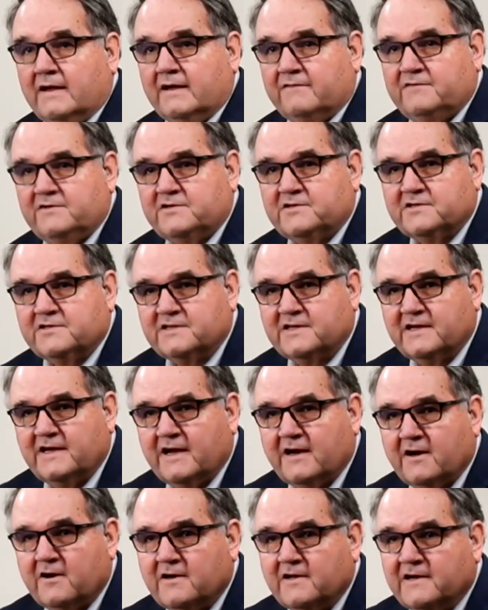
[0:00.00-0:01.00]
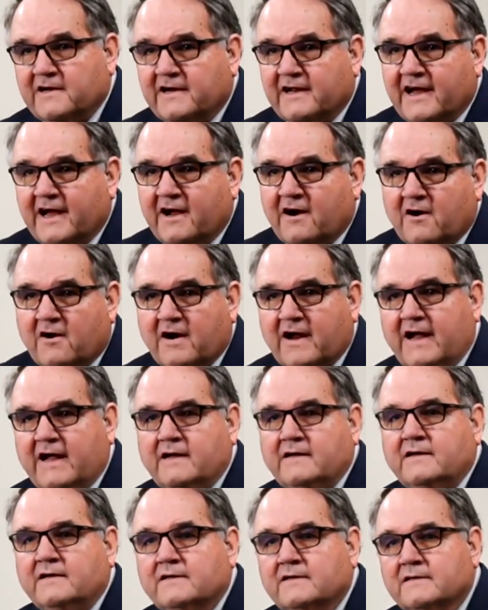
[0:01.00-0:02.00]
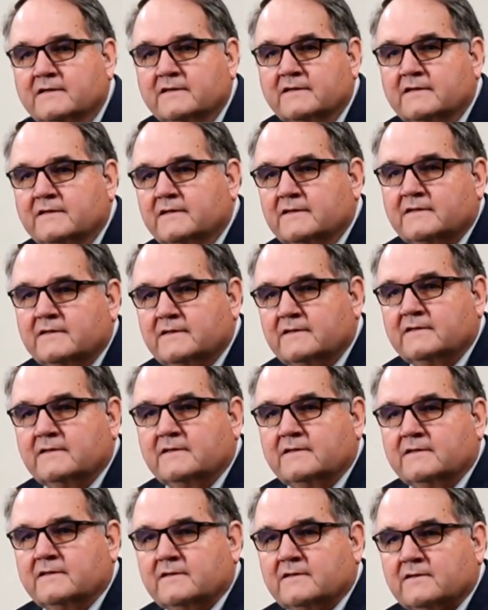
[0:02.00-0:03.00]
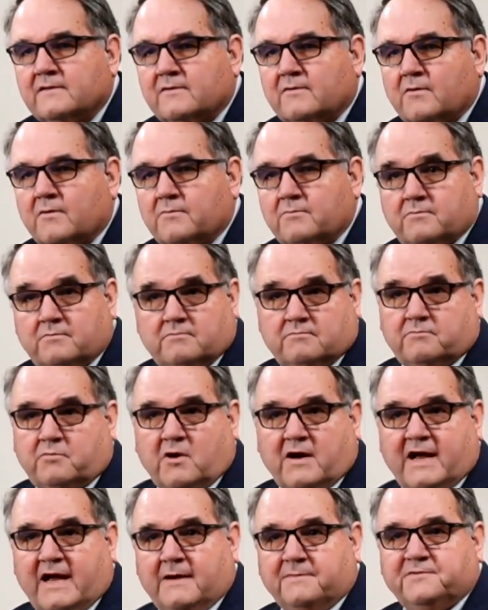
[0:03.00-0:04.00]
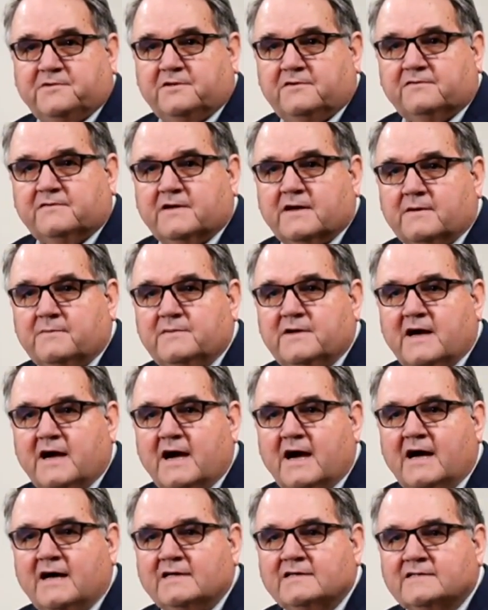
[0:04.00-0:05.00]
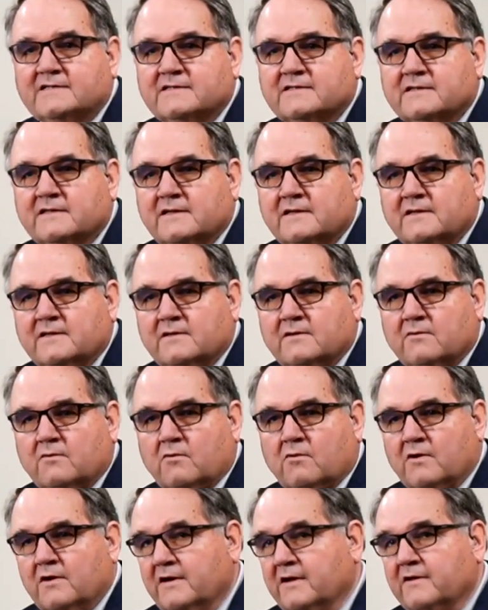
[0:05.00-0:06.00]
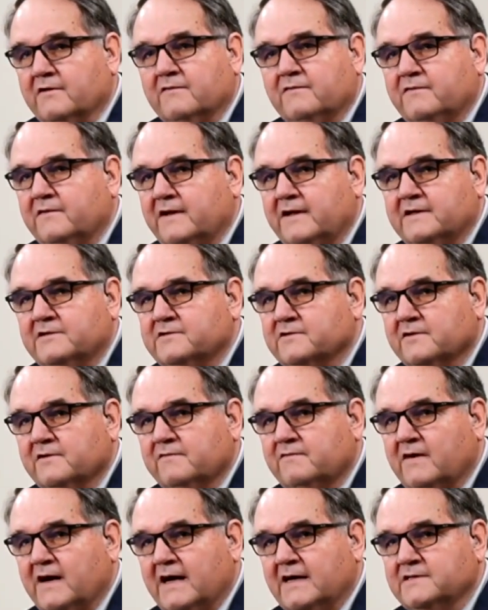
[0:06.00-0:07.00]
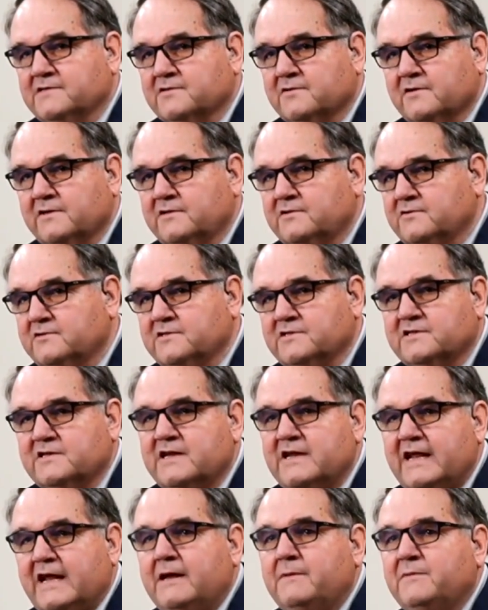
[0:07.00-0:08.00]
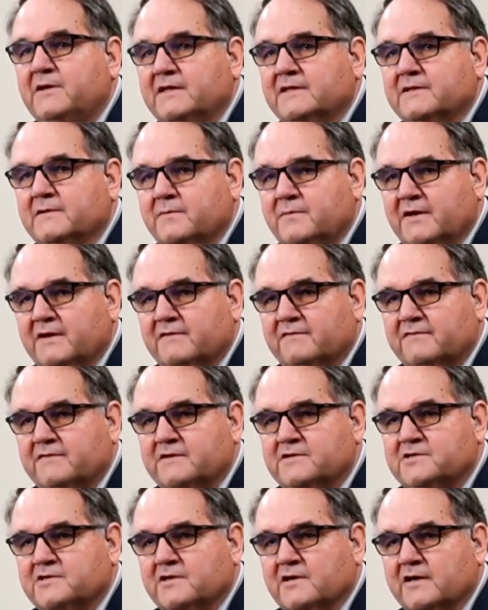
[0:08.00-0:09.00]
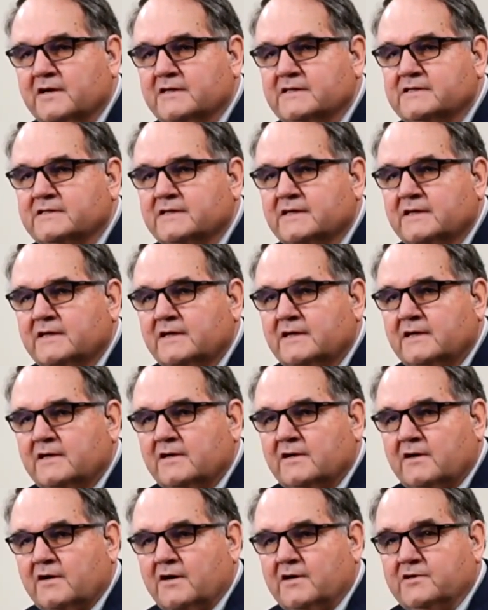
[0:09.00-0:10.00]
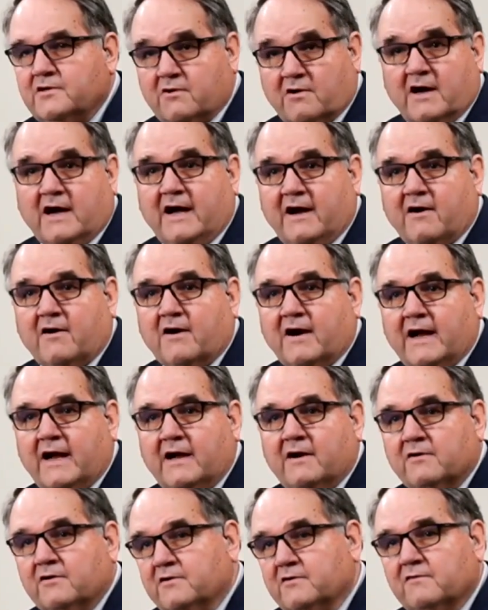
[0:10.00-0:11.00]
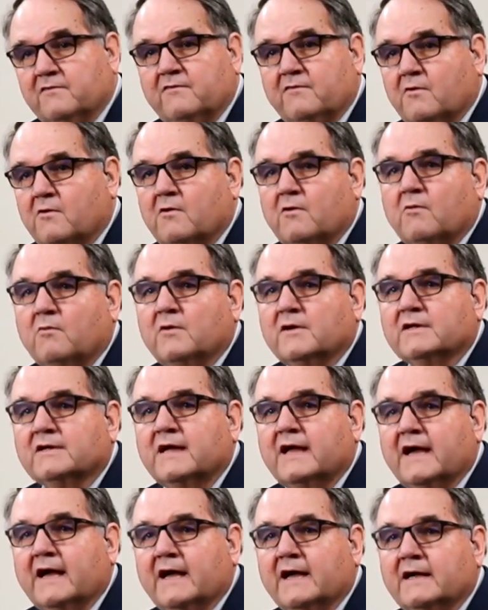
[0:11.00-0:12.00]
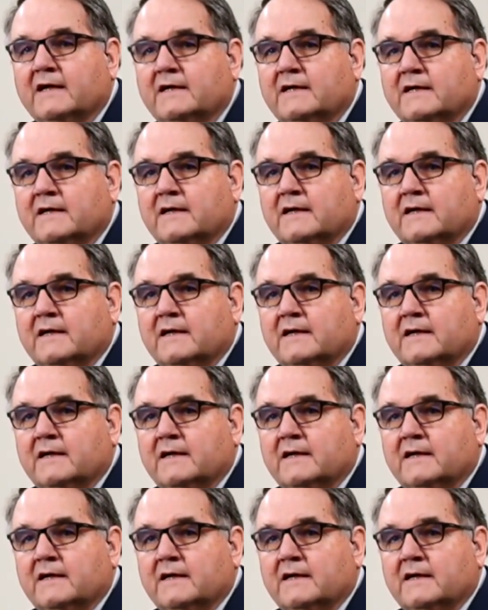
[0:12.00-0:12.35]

Have you just inherited an IRA? Or perhaps you've come to us or another financial advisor and you're just naming the beneficiaries on your IRA or your 401k.